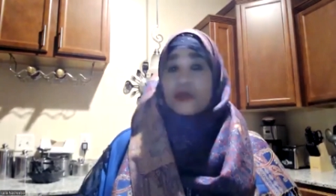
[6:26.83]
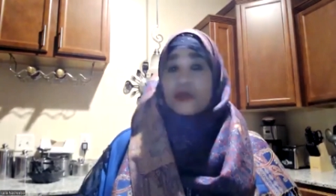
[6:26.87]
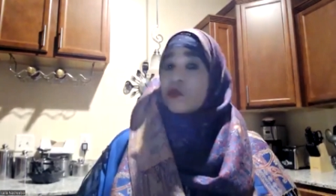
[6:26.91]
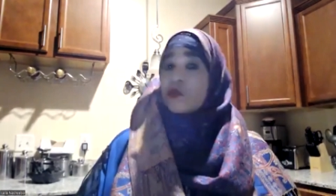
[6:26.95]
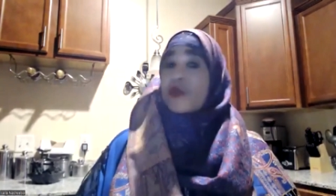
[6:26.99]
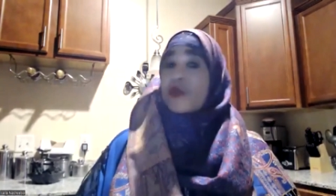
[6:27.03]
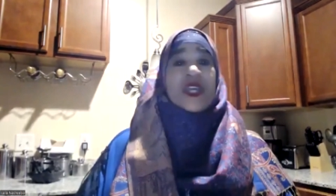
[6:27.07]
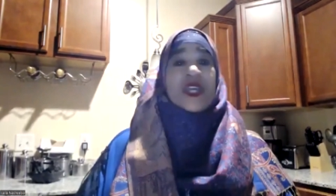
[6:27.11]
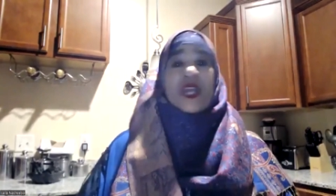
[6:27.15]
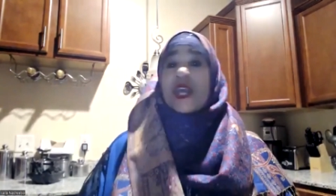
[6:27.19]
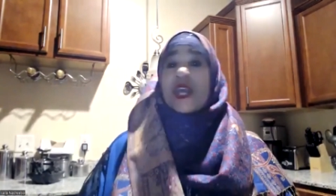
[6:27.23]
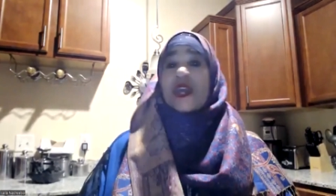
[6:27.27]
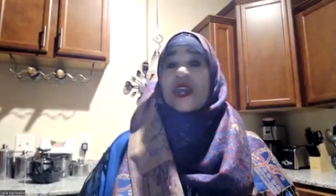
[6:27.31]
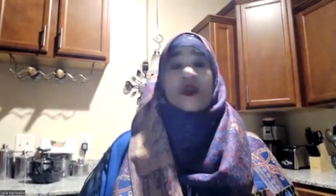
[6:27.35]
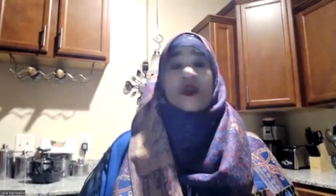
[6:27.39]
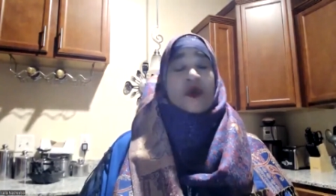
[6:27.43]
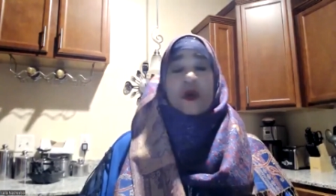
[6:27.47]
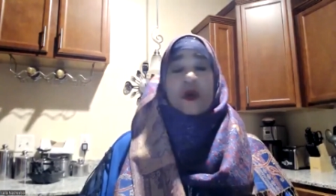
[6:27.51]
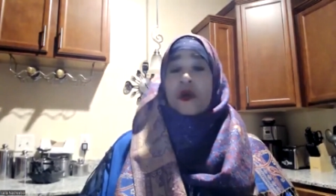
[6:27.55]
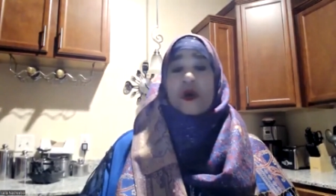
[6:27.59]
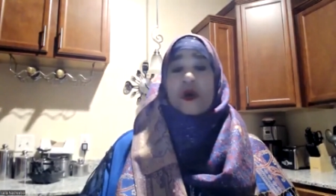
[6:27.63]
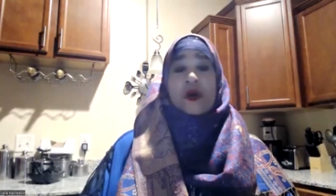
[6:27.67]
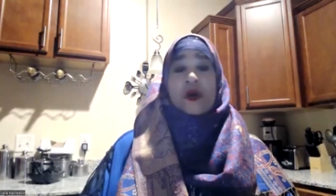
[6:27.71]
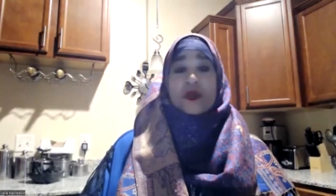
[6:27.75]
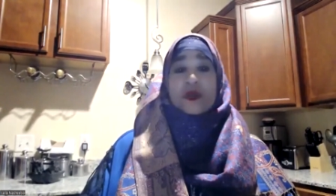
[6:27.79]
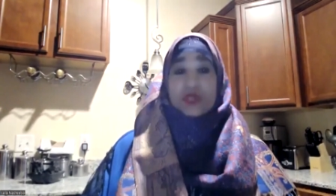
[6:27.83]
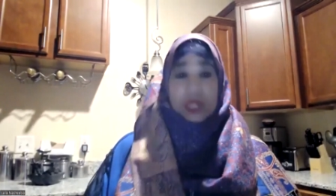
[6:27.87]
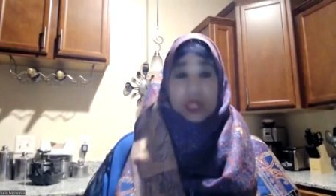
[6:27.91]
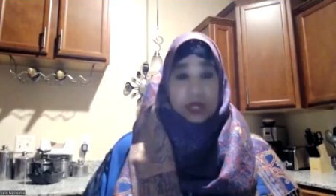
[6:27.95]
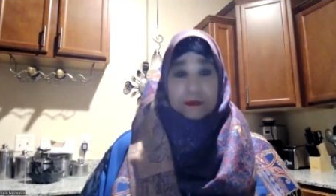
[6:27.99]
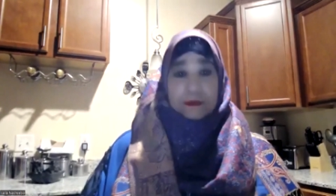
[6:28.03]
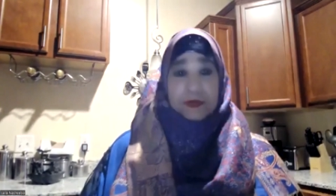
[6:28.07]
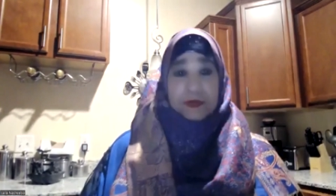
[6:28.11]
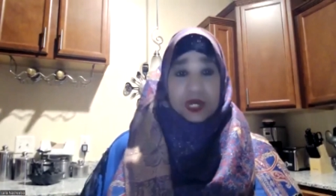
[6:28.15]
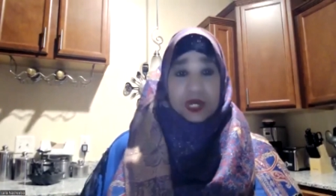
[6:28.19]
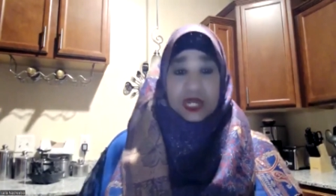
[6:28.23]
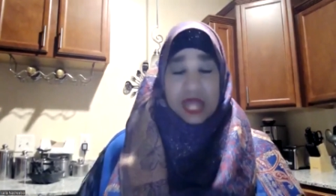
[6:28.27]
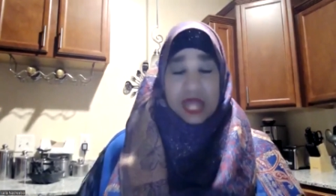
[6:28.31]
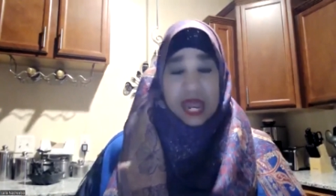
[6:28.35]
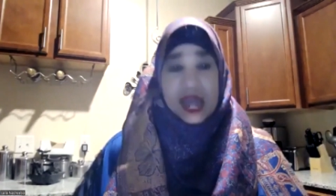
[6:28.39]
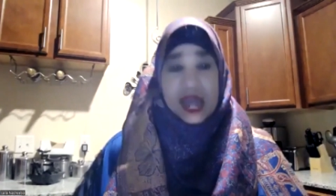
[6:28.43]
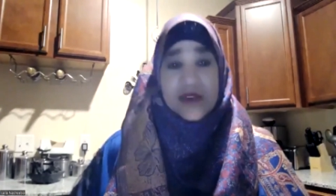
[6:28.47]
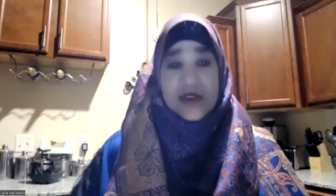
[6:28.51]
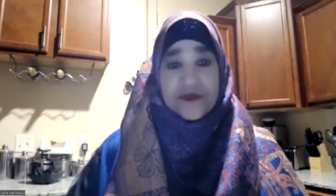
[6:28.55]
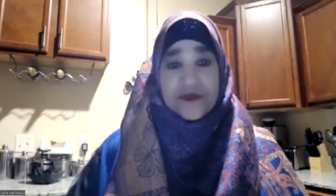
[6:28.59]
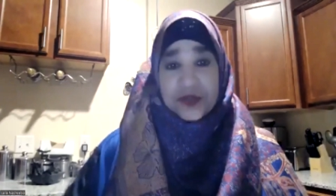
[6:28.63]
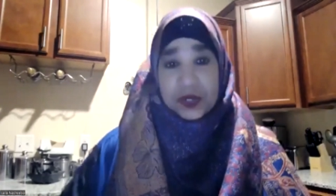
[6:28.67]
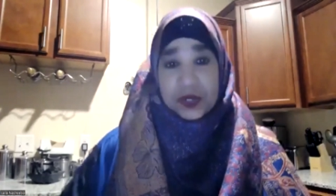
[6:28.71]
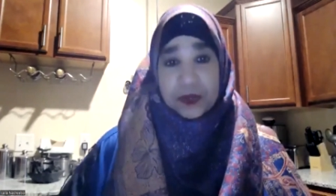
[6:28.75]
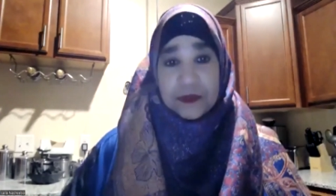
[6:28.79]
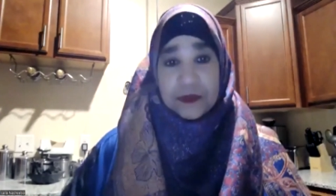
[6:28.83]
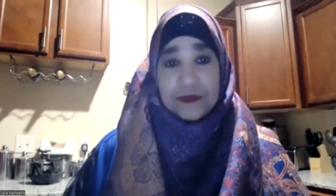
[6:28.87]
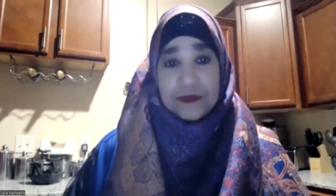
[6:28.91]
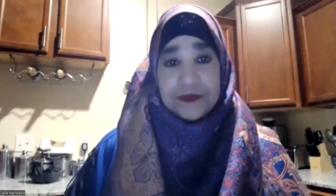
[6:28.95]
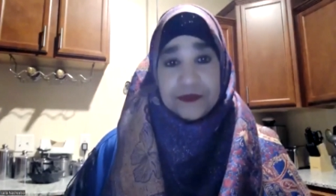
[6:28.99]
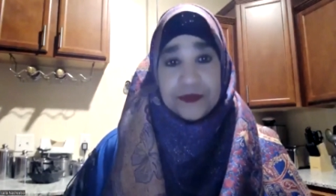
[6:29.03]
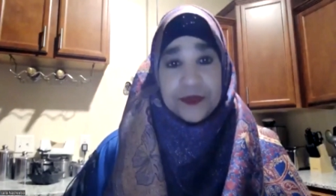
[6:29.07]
we can't call them a kafir.